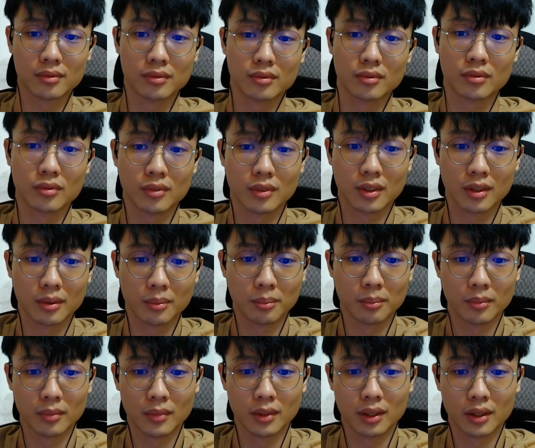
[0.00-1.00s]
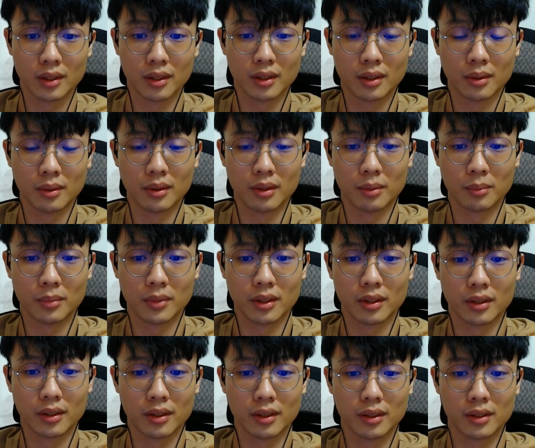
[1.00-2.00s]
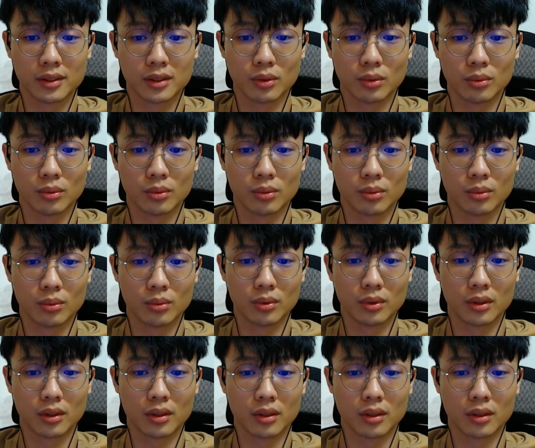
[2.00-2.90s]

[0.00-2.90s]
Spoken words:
to complain about this wicked